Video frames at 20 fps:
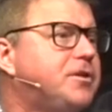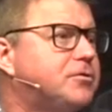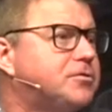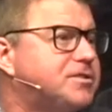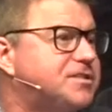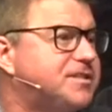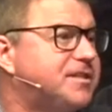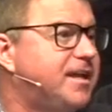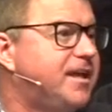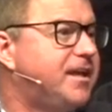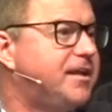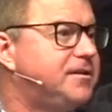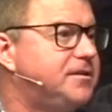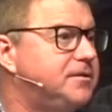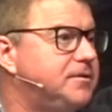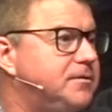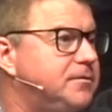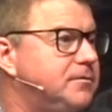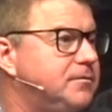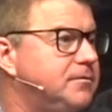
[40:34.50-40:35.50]
their sin,
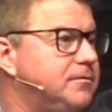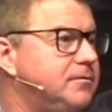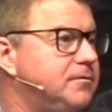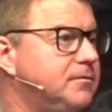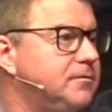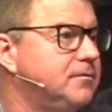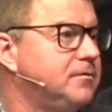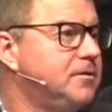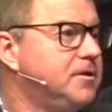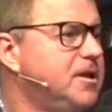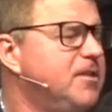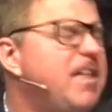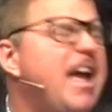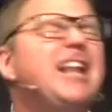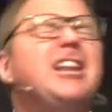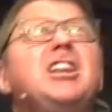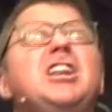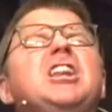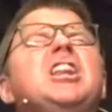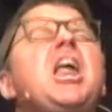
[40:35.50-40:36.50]

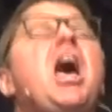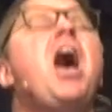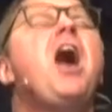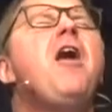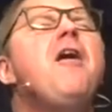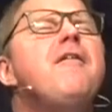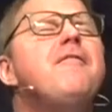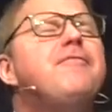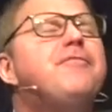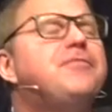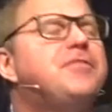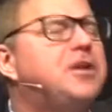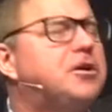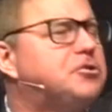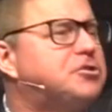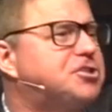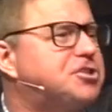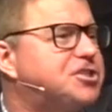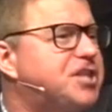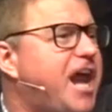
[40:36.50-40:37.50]
they love
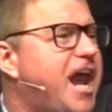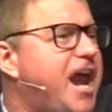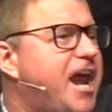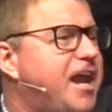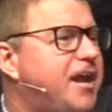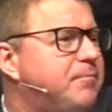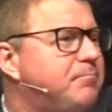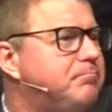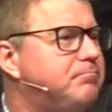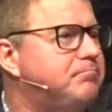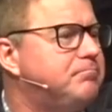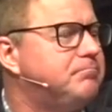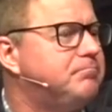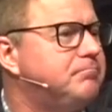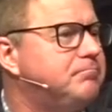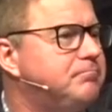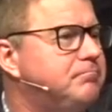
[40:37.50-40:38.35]
their shame.